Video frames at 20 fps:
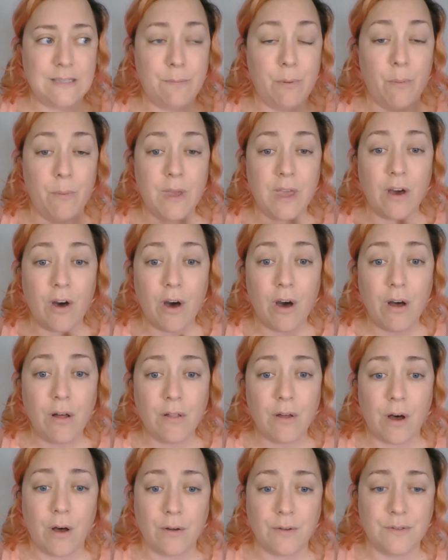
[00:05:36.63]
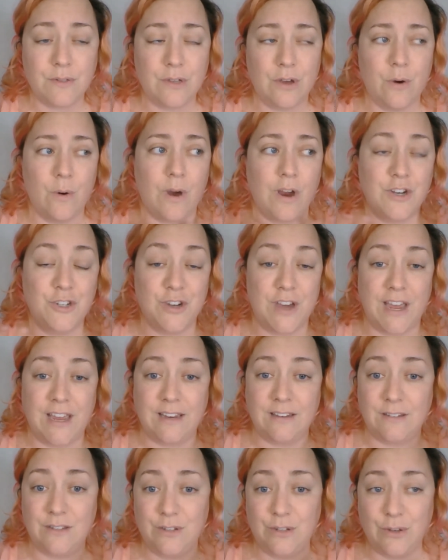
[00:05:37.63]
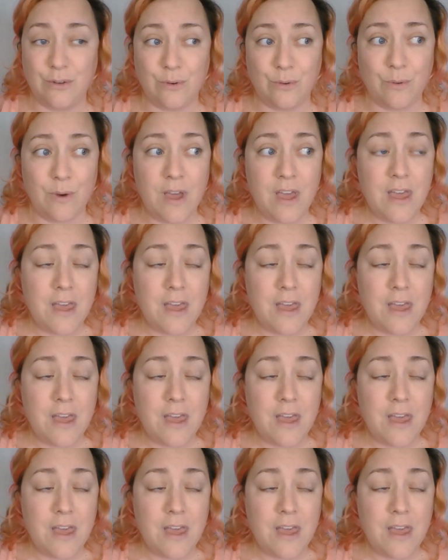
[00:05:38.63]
but we all also are trying to